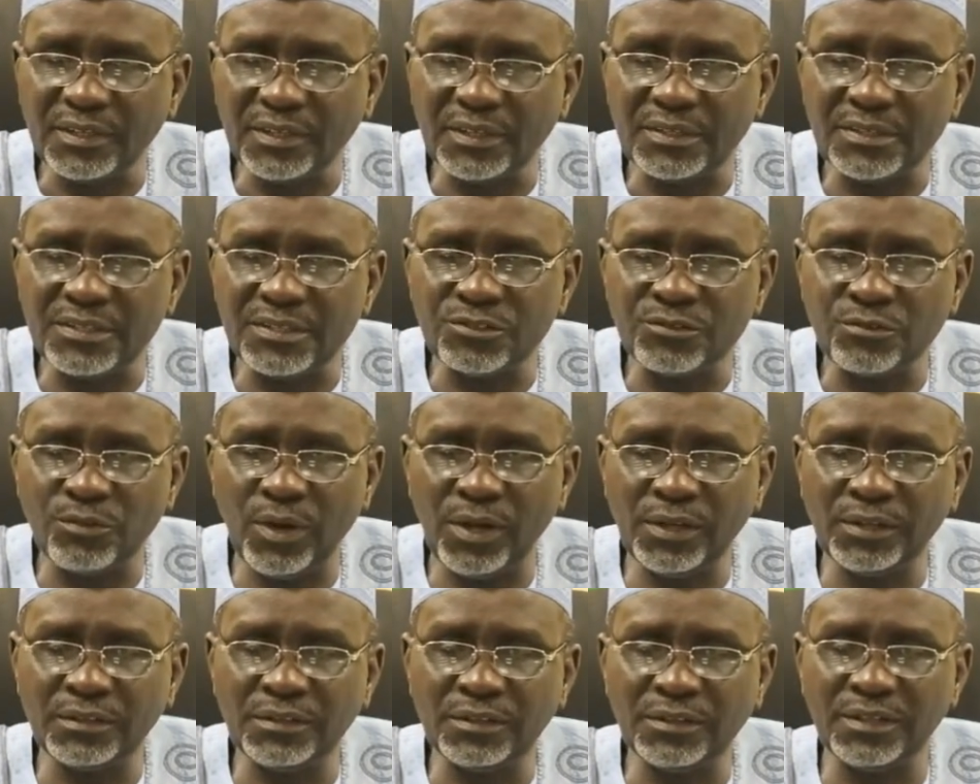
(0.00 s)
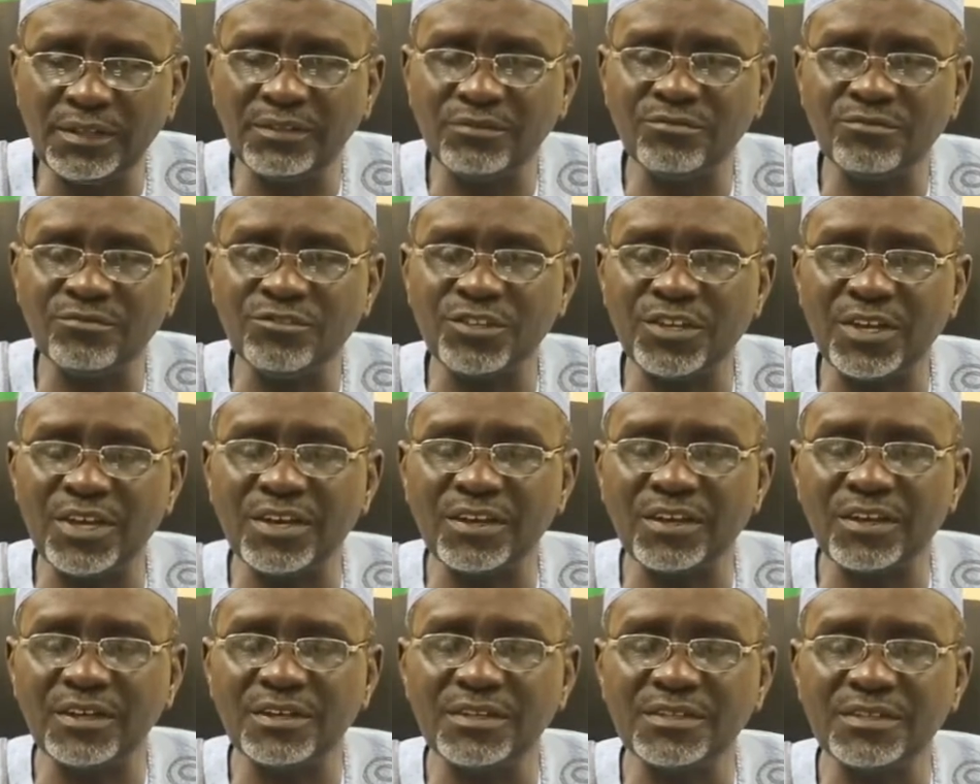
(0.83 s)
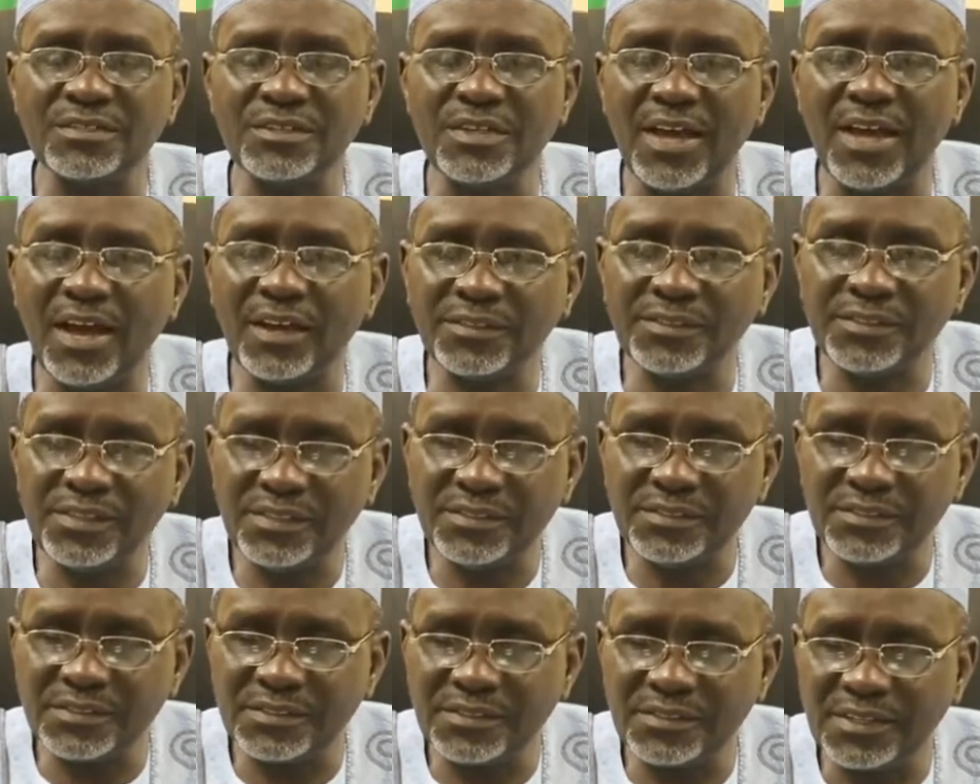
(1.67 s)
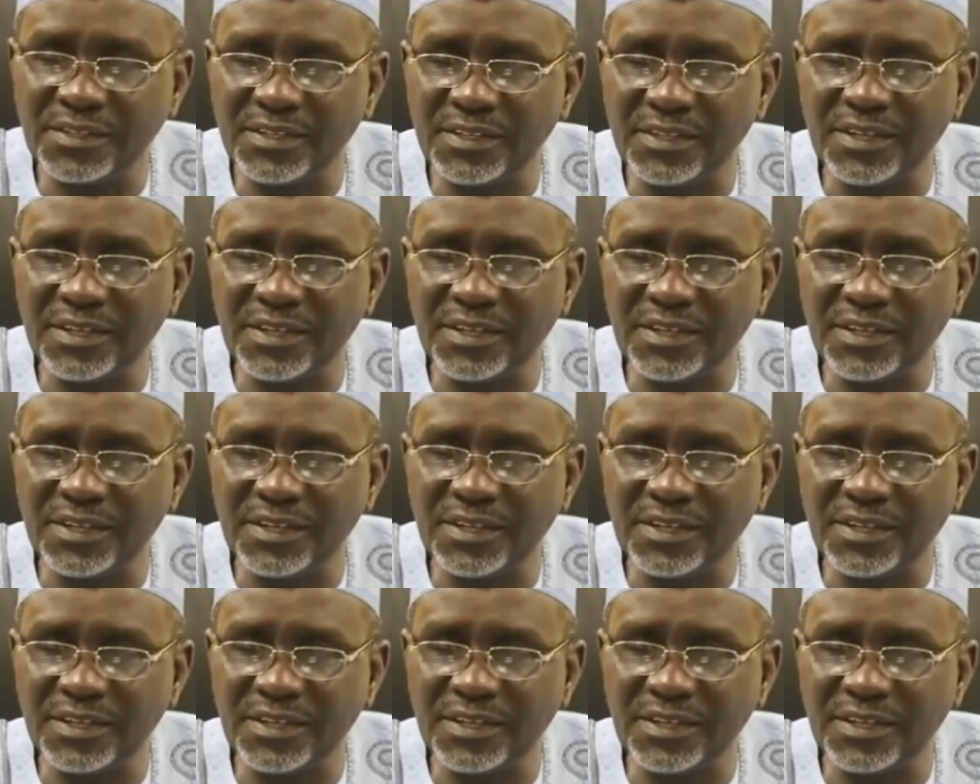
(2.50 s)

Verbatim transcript: It is one thing to increase the access,